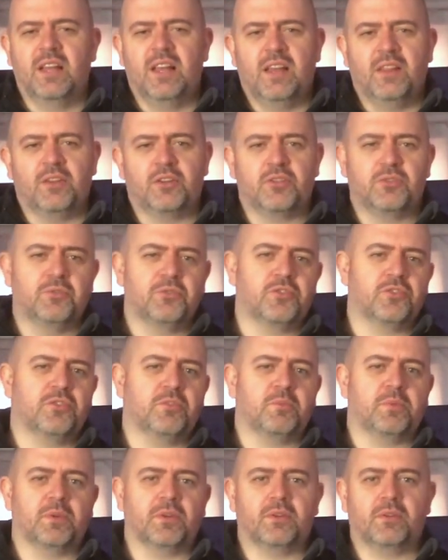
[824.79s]
there's no
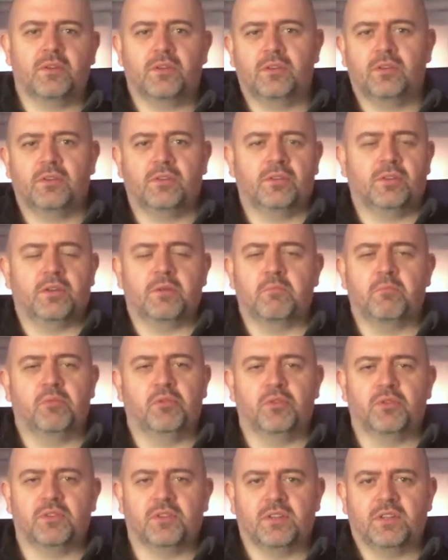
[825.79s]

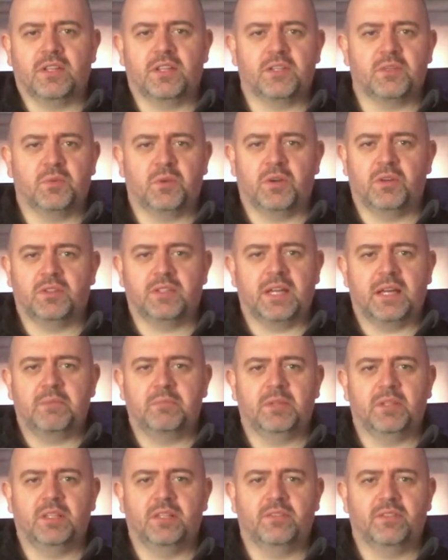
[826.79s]
supercomputer in this world, I
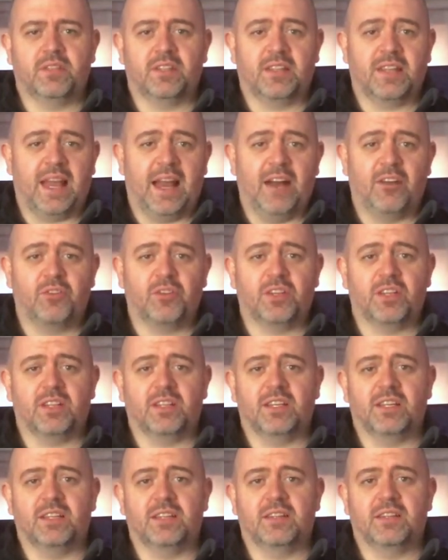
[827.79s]
believe, could
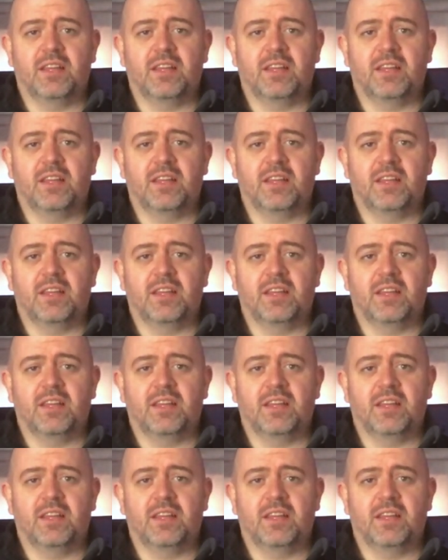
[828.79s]
calculate